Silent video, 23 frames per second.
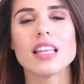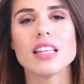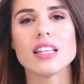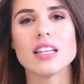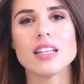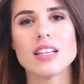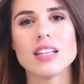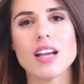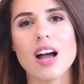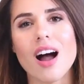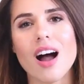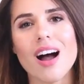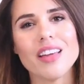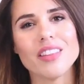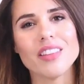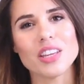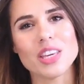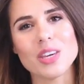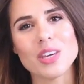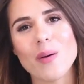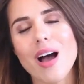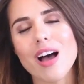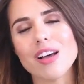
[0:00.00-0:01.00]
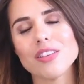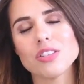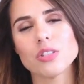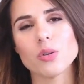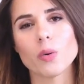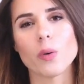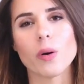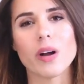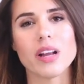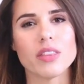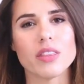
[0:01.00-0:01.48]
in uh, the
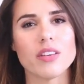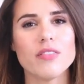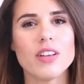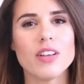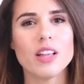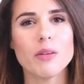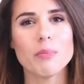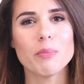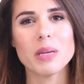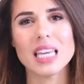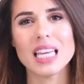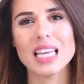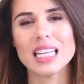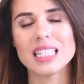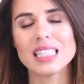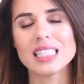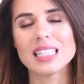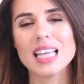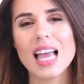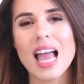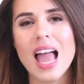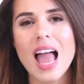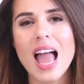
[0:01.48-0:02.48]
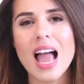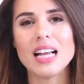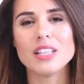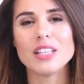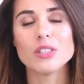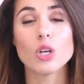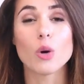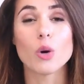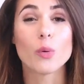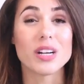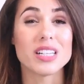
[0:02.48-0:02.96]
US or in the Philippines.
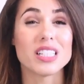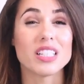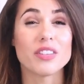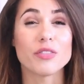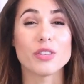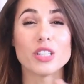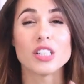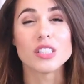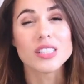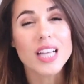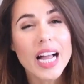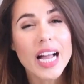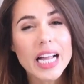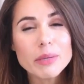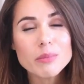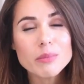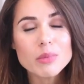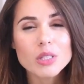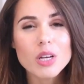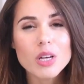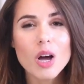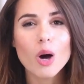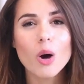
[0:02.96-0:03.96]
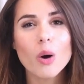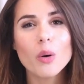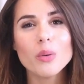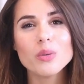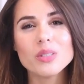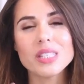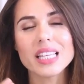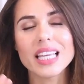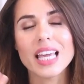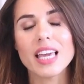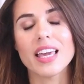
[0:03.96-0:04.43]
And so we're in different time
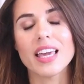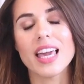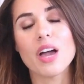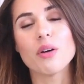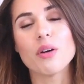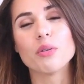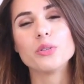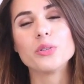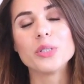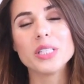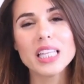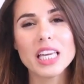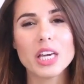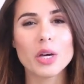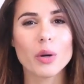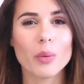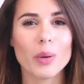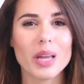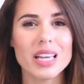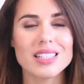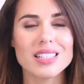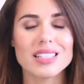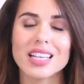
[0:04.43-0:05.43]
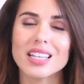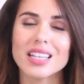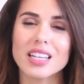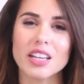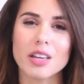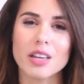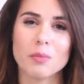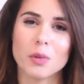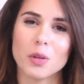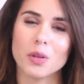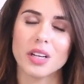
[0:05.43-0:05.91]
zones. It can get really crazy
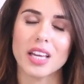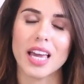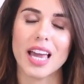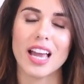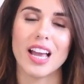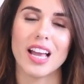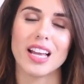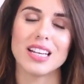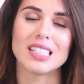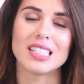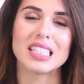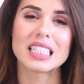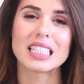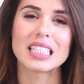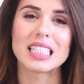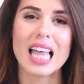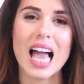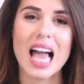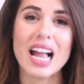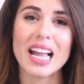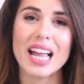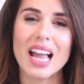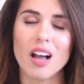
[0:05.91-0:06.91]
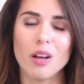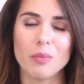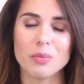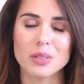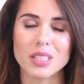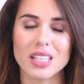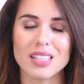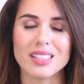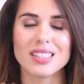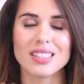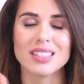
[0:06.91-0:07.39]
to communicate and Slack
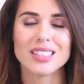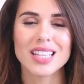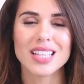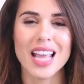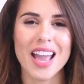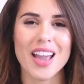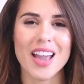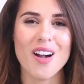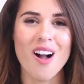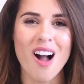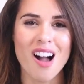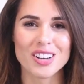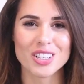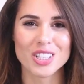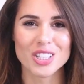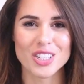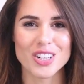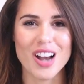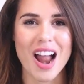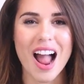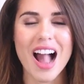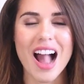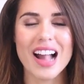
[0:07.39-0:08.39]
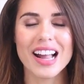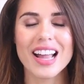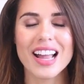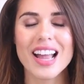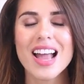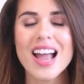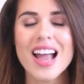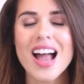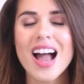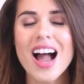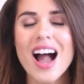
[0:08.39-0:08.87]
helps us stay on
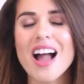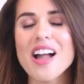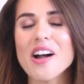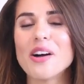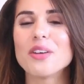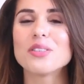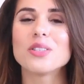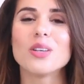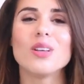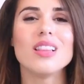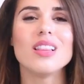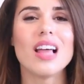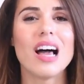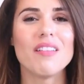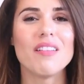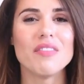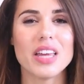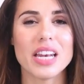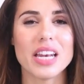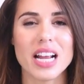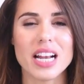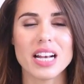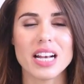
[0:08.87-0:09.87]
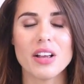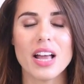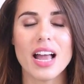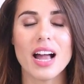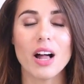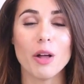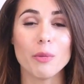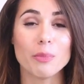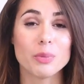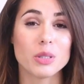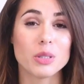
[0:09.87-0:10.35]
track. I also love that it
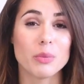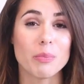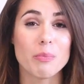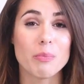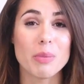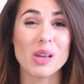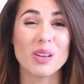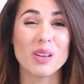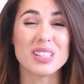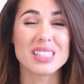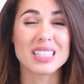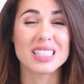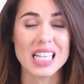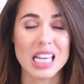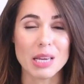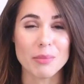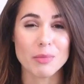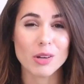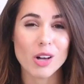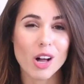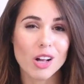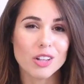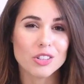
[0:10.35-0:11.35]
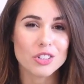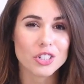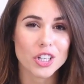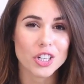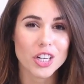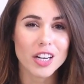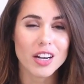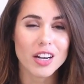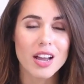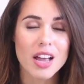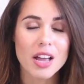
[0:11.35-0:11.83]
helps build team
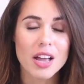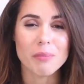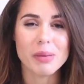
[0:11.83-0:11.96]
culture